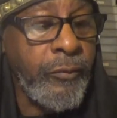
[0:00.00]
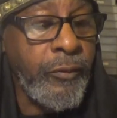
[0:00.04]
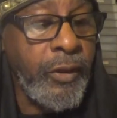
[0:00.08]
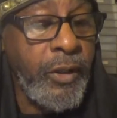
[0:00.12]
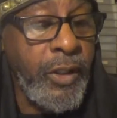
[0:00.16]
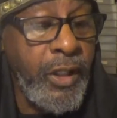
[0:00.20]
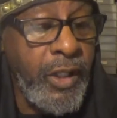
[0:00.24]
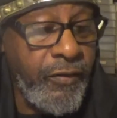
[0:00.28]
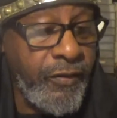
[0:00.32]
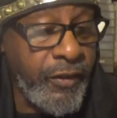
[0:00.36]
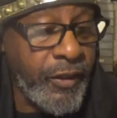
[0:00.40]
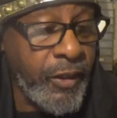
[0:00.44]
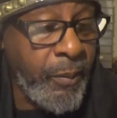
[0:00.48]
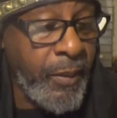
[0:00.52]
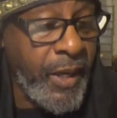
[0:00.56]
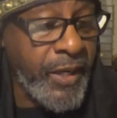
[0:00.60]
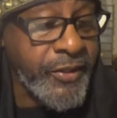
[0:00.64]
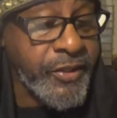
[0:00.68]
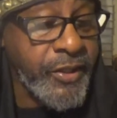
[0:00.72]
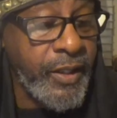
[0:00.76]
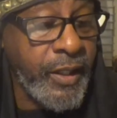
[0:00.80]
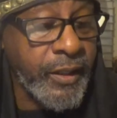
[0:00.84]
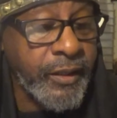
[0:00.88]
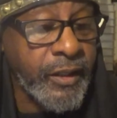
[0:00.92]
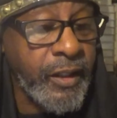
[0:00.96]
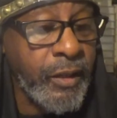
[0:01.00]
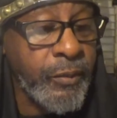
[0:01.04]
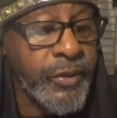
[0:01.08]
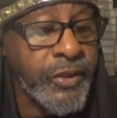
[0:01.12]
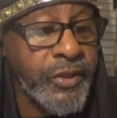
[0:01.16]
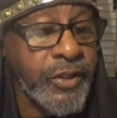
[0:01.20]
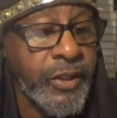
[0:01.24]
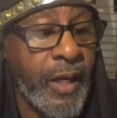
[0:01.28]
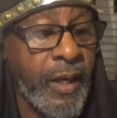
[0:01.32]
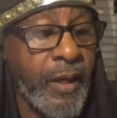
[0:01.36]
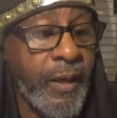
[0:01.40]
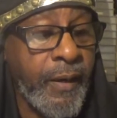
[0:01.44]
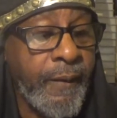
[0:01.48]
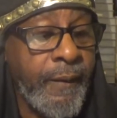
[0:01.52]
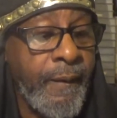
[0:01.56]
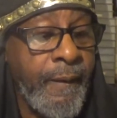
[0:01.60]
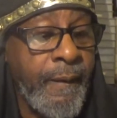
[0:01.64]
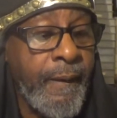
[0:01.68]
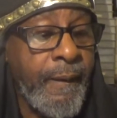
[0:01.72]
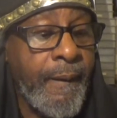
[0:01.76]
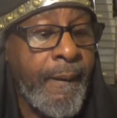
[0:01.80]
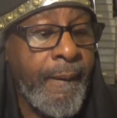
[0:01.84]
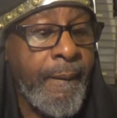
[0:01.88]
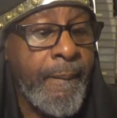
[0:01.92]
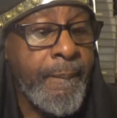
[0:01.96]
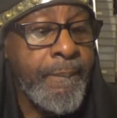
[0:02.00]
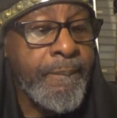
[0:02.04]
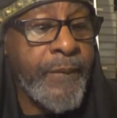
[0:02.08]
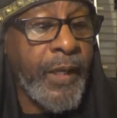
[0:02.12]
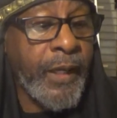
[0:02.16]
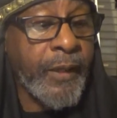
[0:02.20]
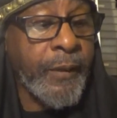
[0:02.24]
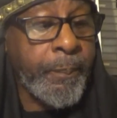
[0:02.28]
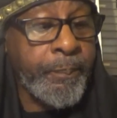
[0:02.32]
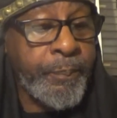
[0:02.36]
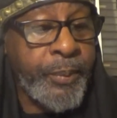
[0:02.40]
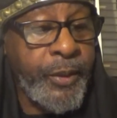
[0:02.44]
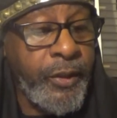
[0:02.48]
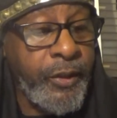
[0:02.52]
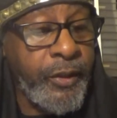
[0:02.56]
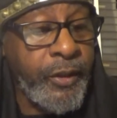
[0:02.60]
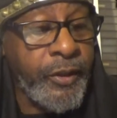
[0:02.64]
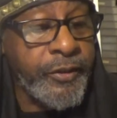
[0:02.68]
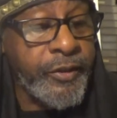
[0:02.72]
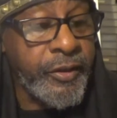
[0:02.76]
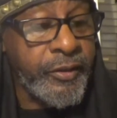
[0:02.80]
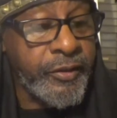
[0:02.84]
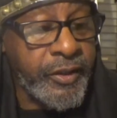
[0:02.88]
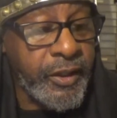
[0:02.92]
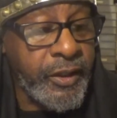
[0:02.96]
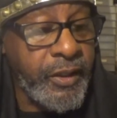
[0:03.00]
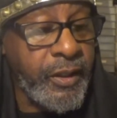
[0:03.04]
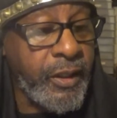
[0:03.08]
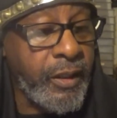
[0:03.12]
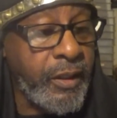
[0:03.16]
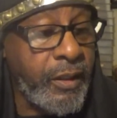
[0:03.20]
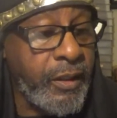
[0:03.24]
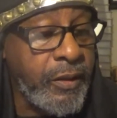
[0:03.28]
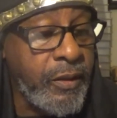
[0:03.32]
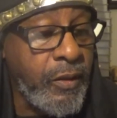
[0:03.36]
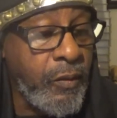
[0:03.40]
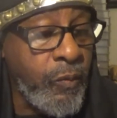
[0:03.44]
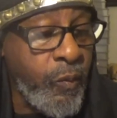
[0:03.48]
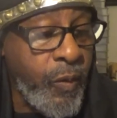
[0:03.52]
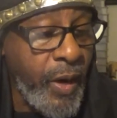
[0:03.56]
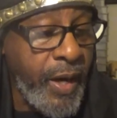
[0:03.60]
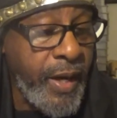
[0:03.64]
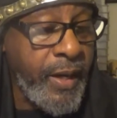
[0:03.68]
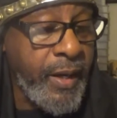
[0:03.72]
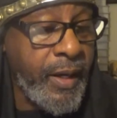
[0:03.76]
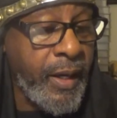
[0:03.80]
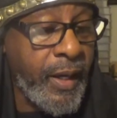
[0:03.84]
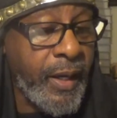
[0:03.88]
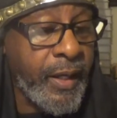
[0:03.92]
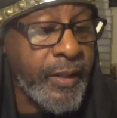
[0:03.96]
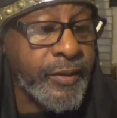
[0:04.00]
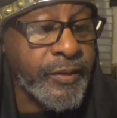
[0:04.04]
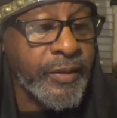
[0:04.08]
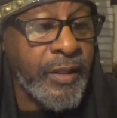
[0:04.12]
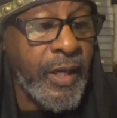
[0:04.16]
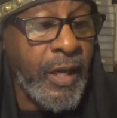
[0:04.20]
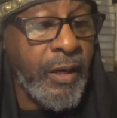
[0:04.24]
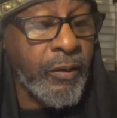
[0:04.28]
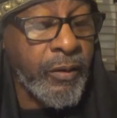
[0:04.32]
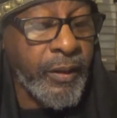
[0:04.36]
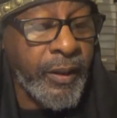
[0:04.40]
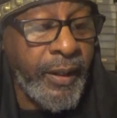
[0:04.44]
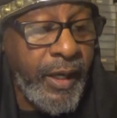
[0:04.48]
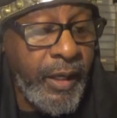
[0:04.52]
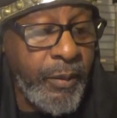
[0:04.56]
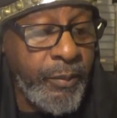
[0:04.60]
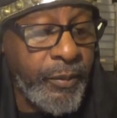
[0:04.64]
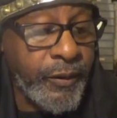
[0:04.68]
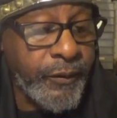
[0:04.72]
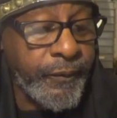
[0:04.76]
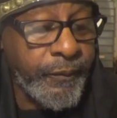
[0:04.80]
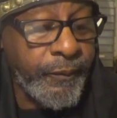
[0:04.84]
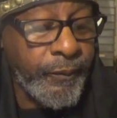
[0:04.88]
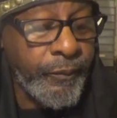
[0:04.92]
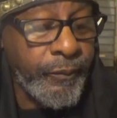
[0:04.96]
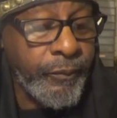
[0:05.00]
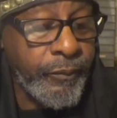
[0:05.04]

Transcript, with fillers: even of Mashach Yahushai, that appeared unto thee in the way as thou camest,